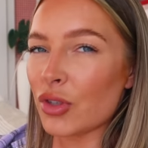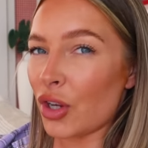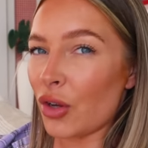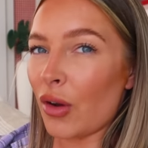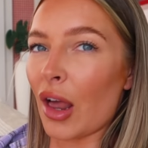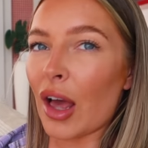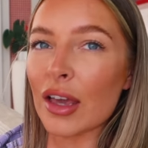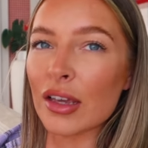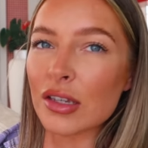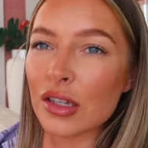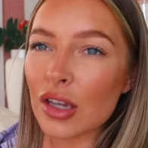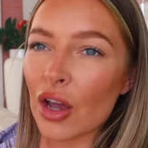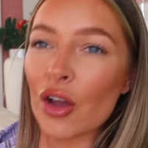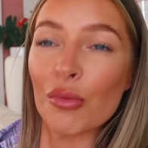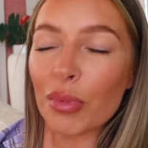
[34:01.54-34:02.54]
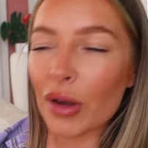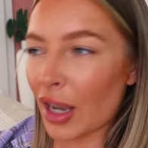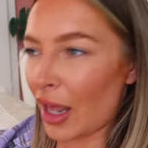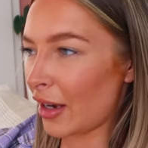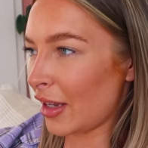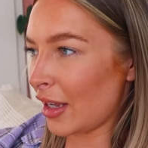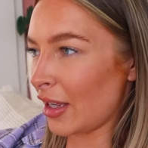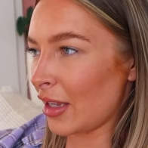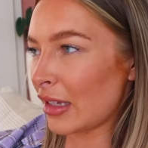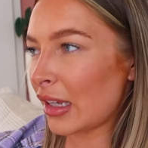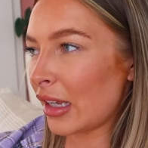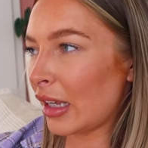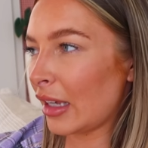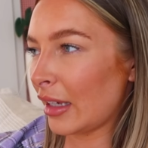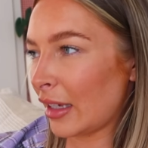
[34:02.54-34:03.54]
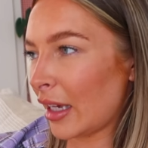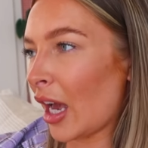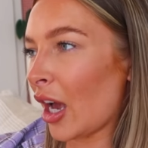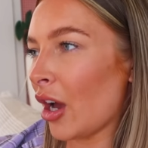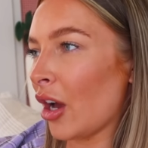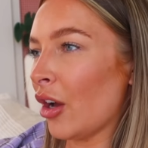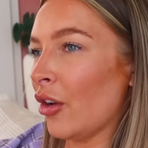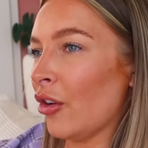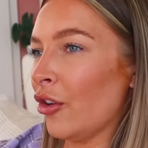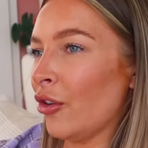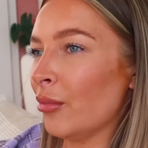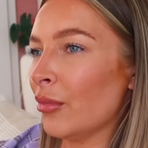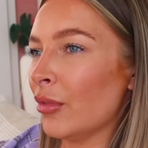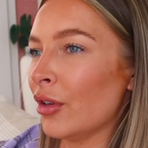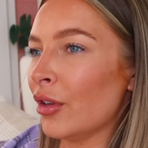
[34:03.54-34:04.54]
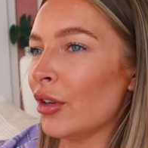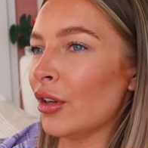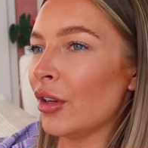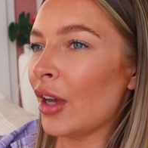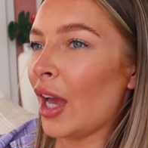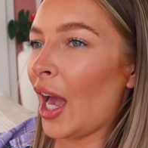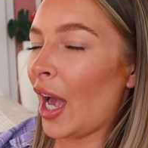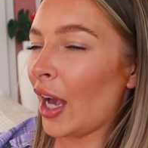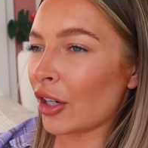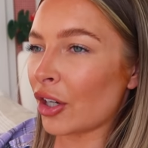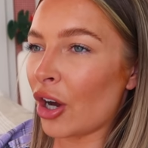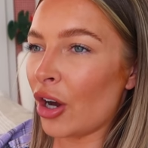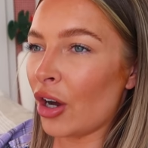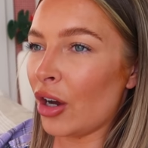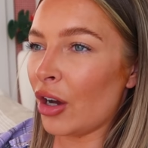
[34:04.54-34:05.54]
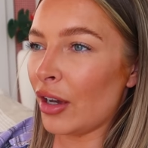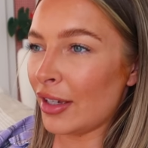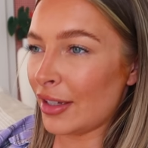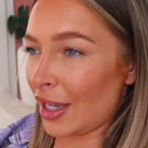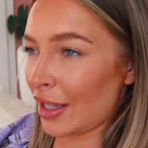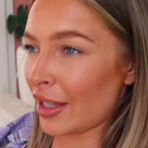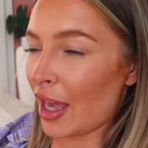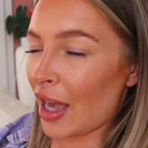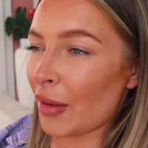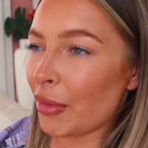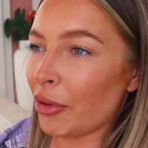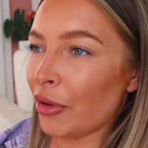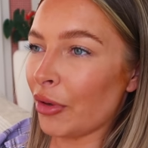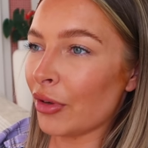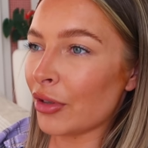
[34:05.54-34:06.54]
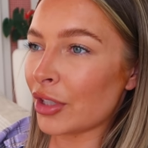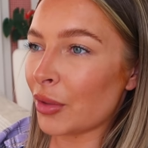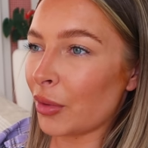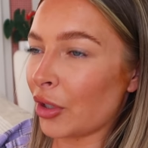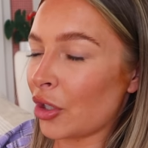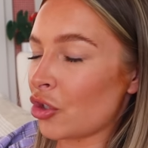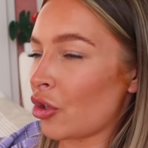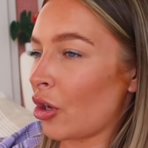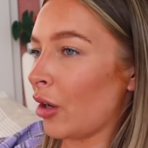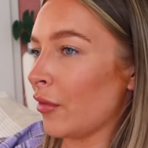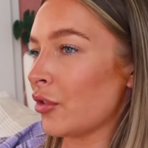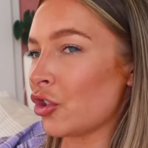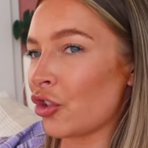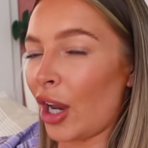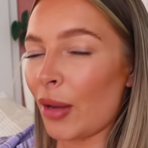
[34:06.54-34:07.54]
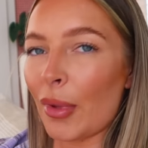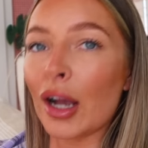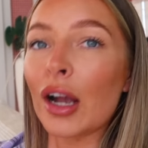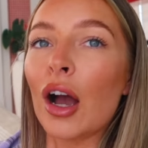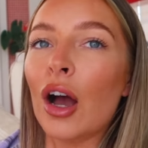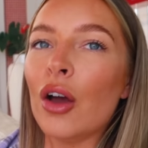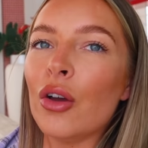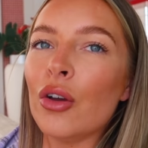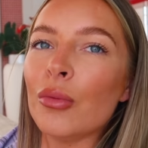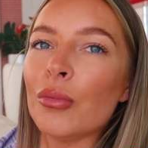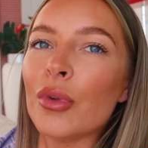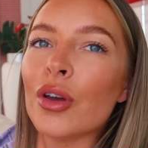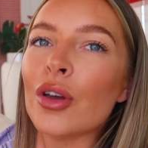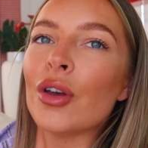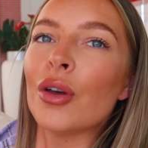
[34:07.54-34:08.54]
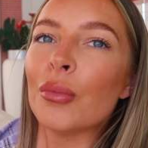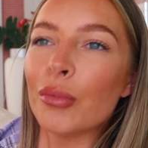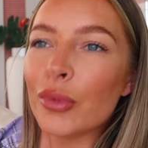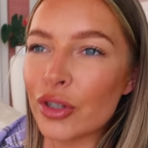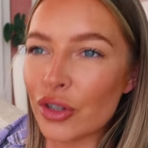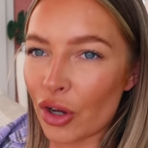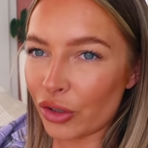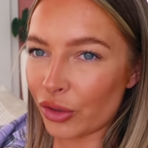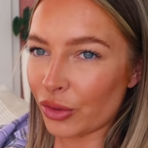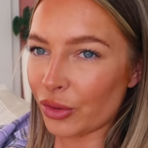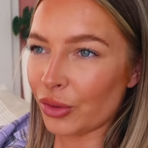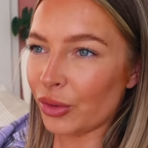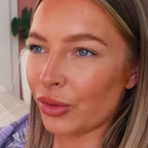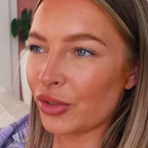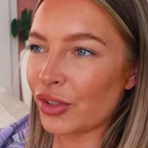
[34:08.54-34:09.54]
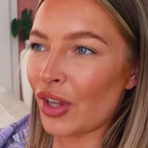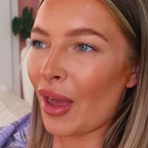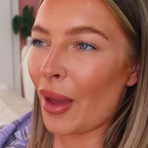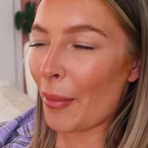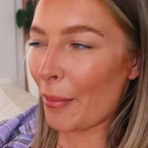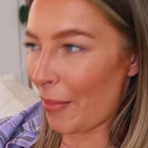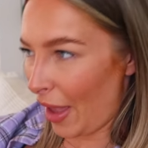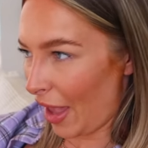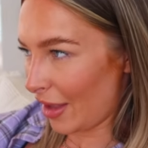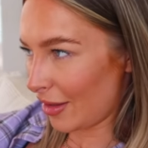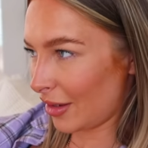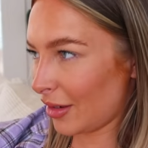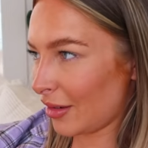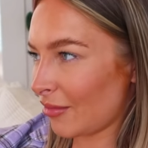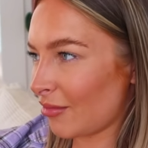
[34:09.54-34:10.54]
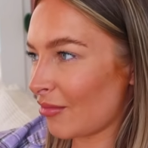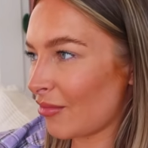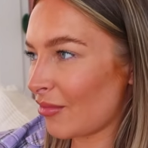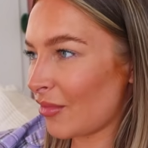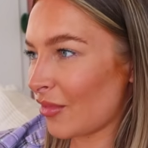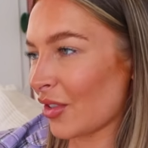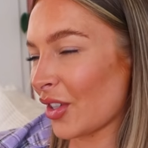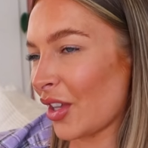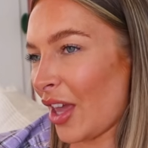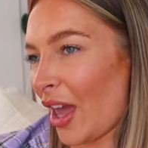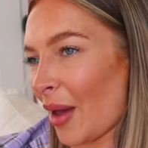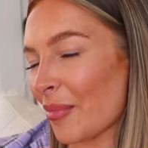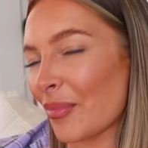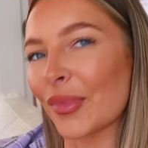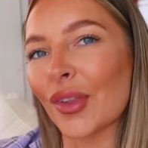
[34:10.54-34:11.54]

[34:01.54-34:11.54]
too late, so plan is get home. Our car is at the airport, so we're gonna drive straight back home, McDonald's, bed. So yeah.